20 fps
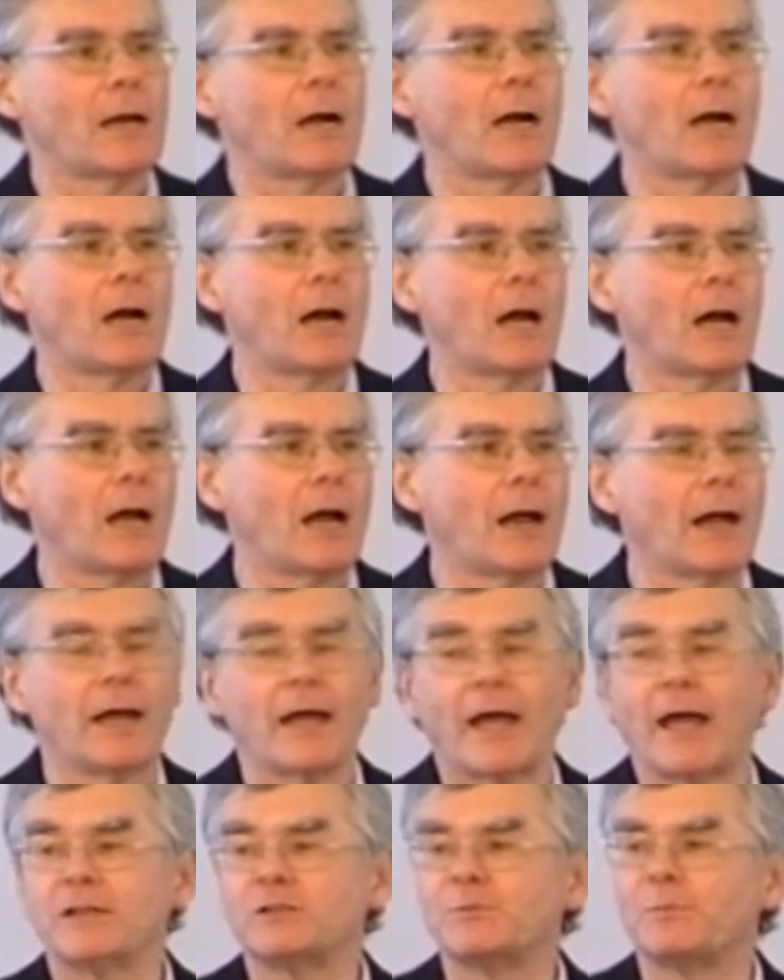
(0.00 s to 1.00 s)

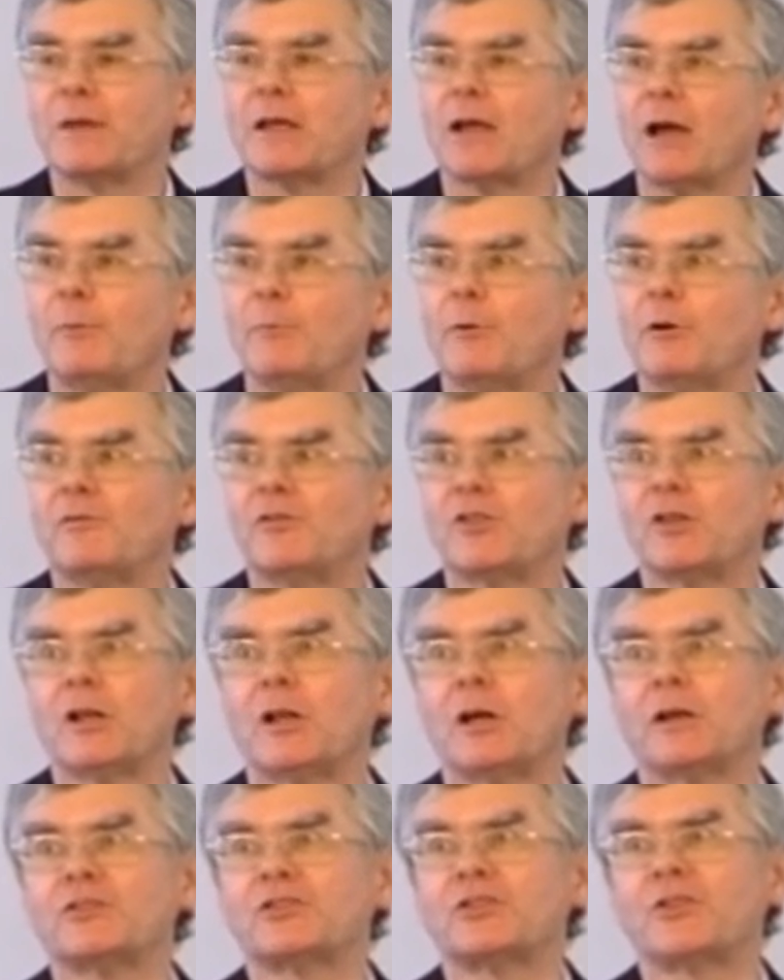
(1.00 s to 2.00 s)
has become, over the
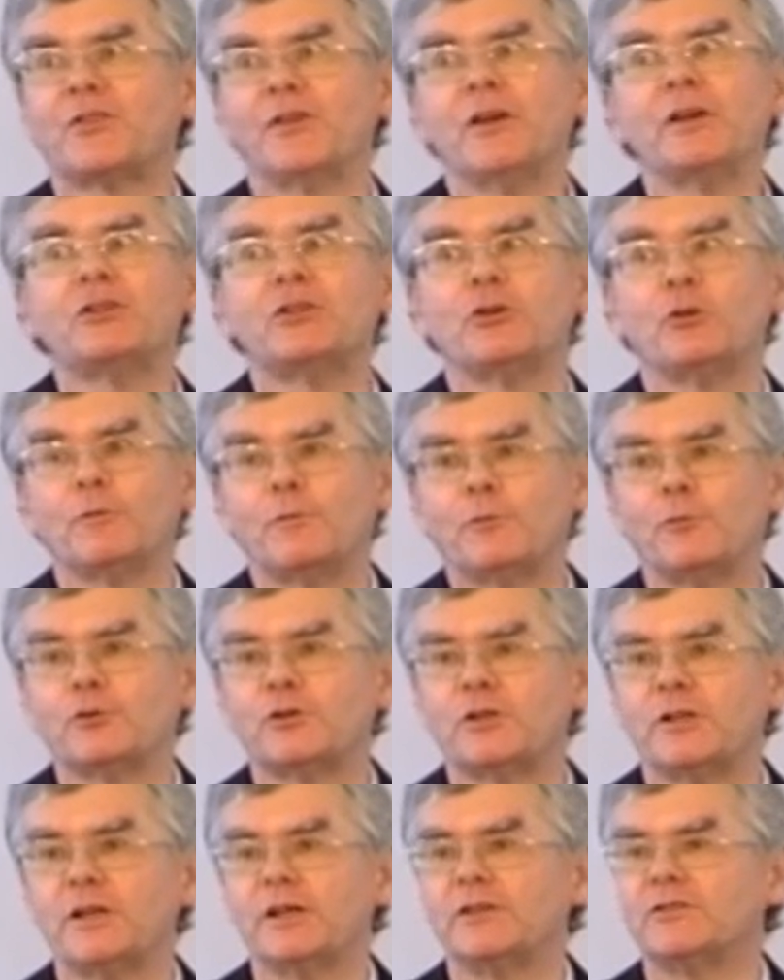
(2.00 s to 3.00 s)
last 30 or
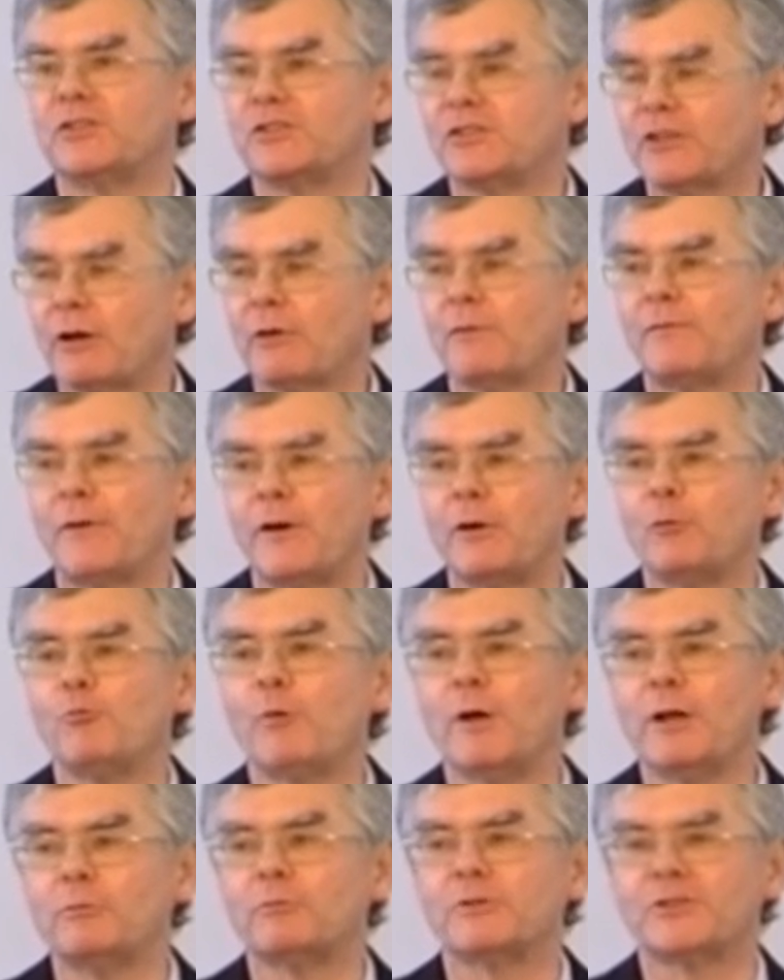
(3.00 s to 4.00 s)
40 years, it's now a very
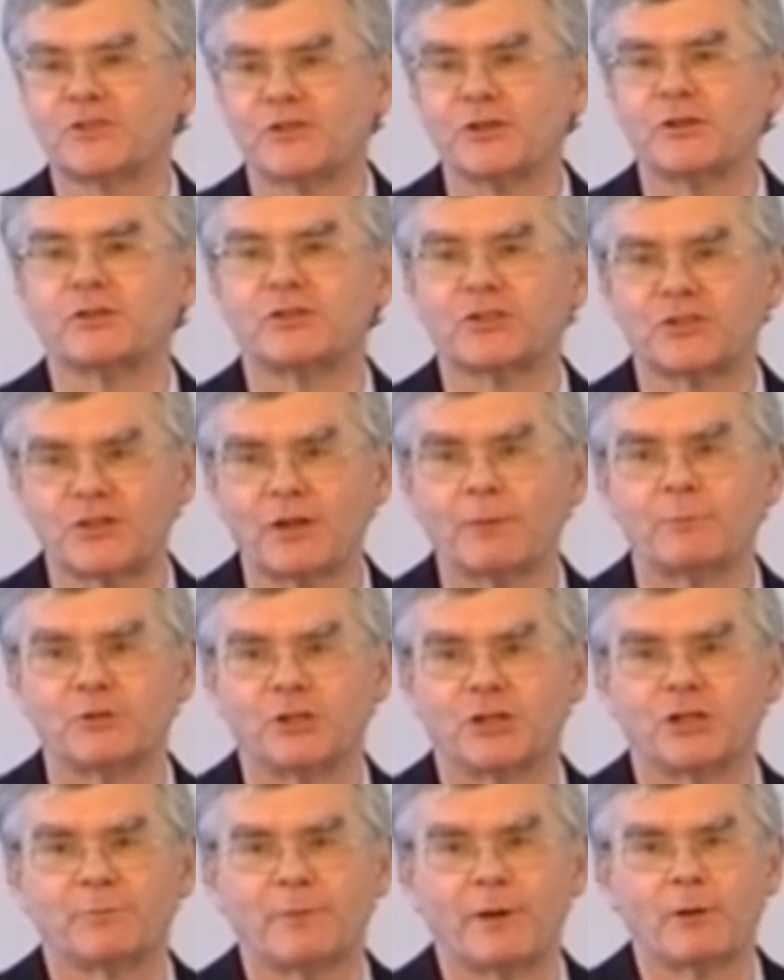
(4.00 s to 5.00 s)
well-researched
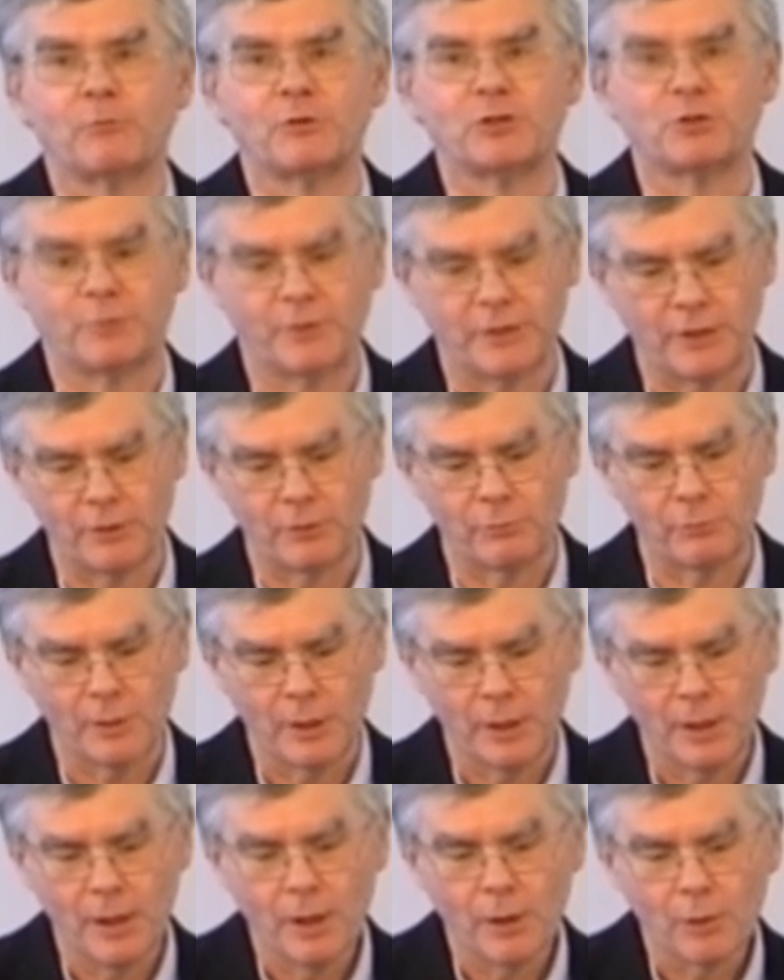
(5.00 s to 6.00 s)
subject about which we know
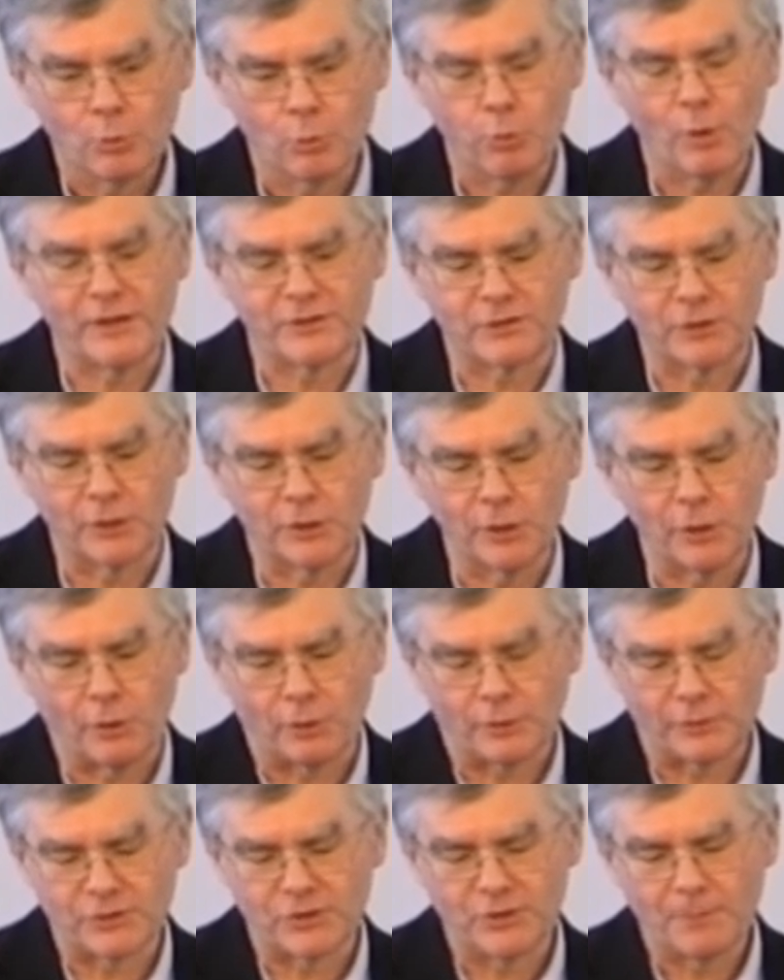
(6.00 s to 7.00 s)
quite a
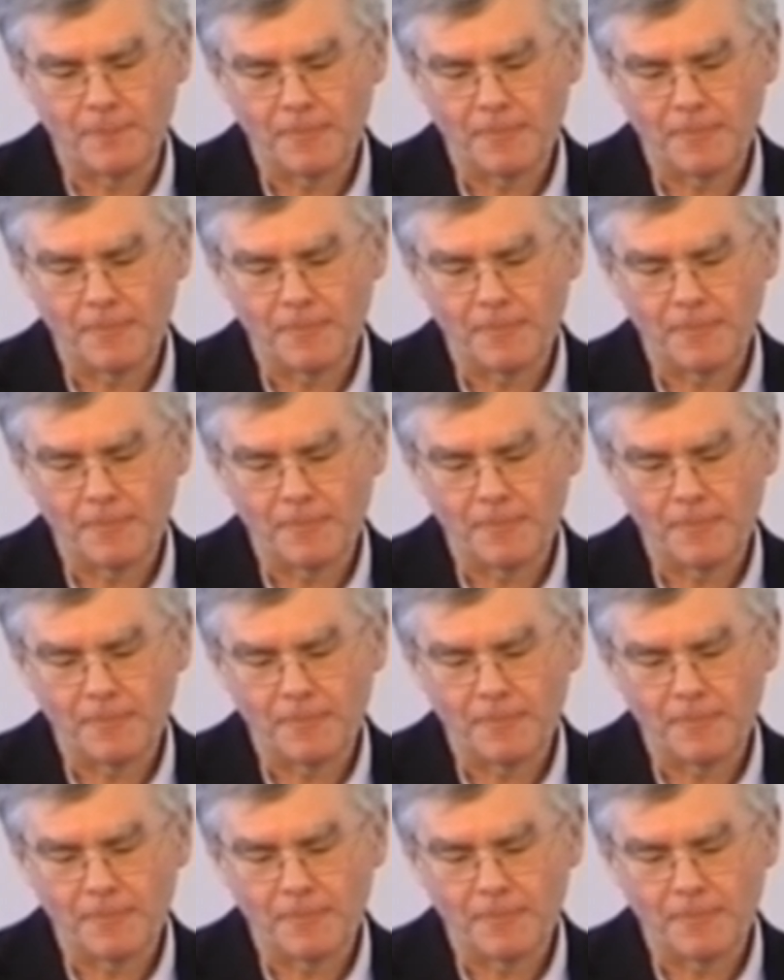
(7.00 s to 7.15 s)
lot.